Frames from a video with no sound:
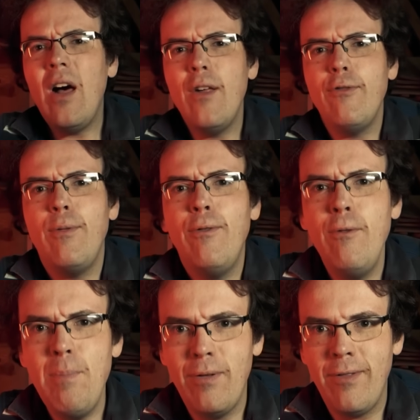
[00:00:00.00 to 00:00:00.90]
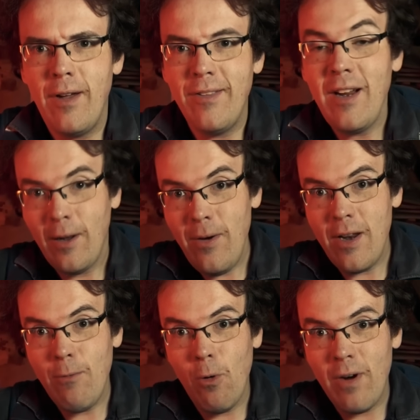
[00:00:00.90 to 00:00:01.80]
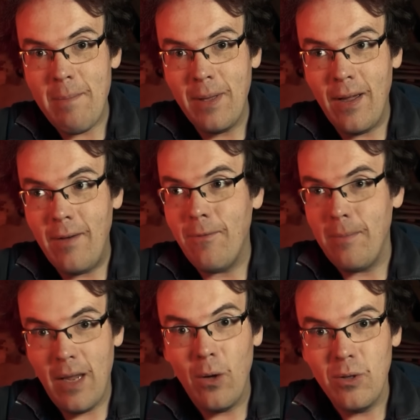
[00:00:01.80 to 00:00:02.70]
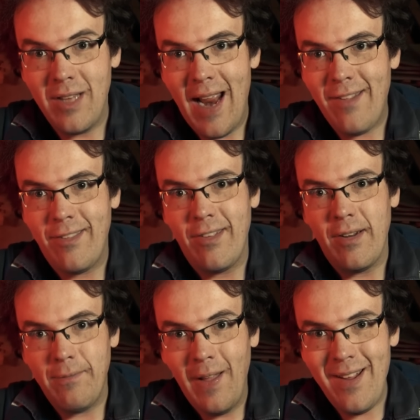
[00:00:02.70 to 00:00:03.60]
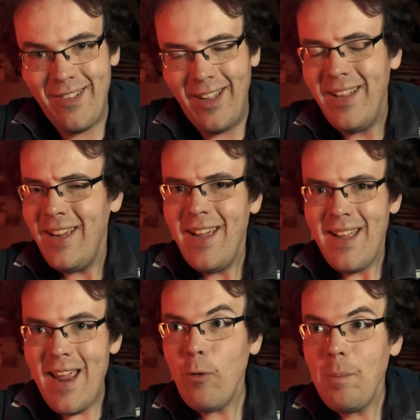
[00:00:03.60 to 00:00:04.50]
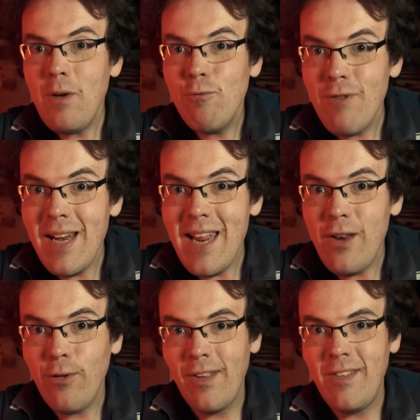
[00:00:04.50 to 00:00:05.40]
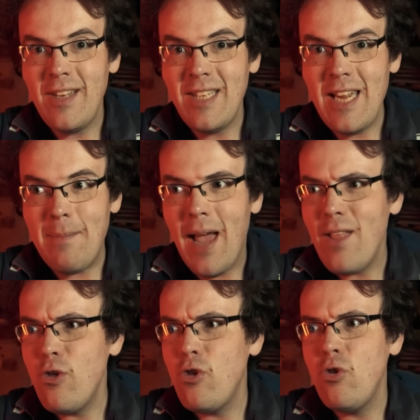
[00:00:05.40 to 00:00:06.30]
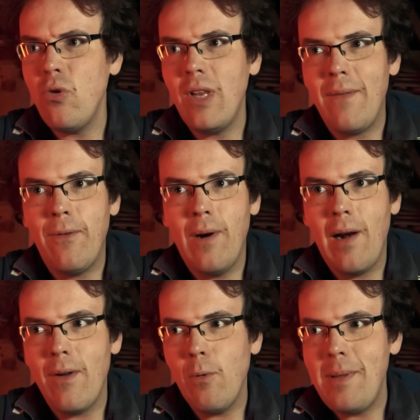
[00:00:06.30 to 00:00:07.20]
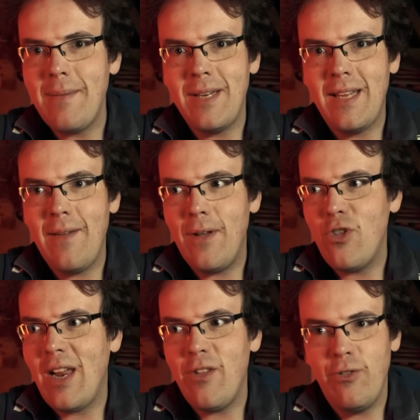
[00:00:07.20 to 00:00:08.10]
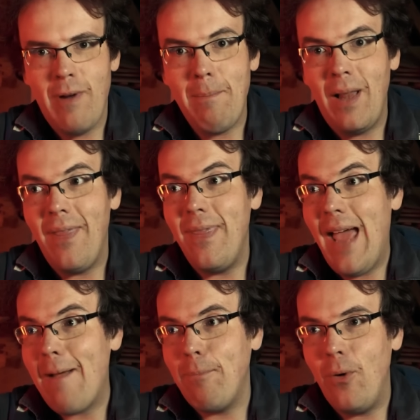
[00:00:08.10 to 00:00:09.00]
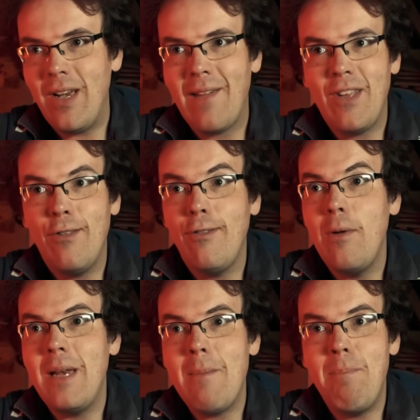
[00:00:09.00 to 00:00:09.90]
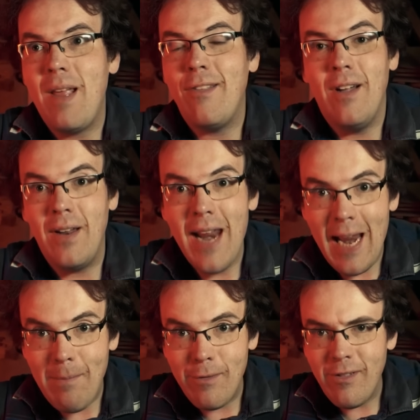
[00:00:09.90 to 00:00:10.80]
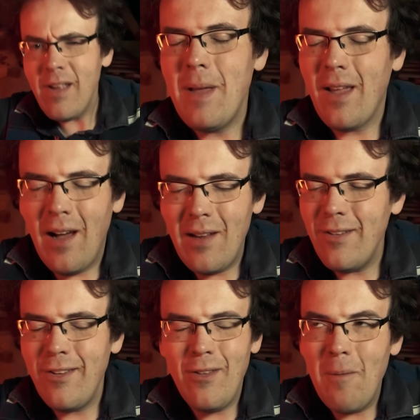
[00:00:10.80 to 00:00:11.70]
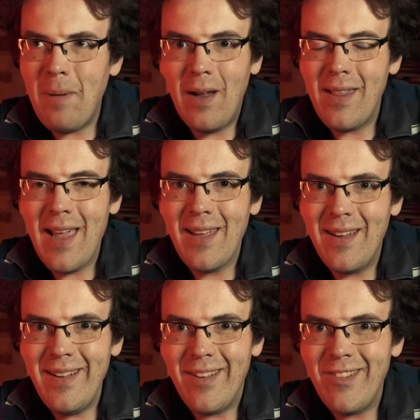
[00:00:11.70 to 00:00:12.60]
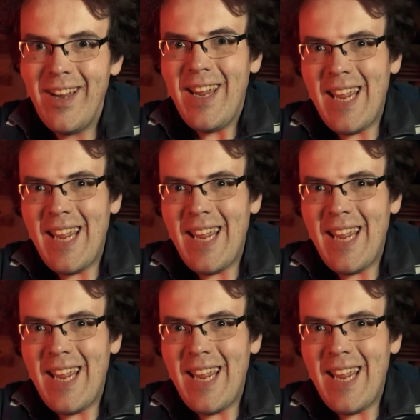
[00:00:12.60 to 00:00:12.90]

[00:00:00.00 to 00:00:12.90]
cast of superstars, including Rory Byrne from the old days as an advisor. It will be a really interesting team, and surely Ferrari will be able to give a challenge to Red Bull at that point, having so many big star names. But Carlos is not part of that cast.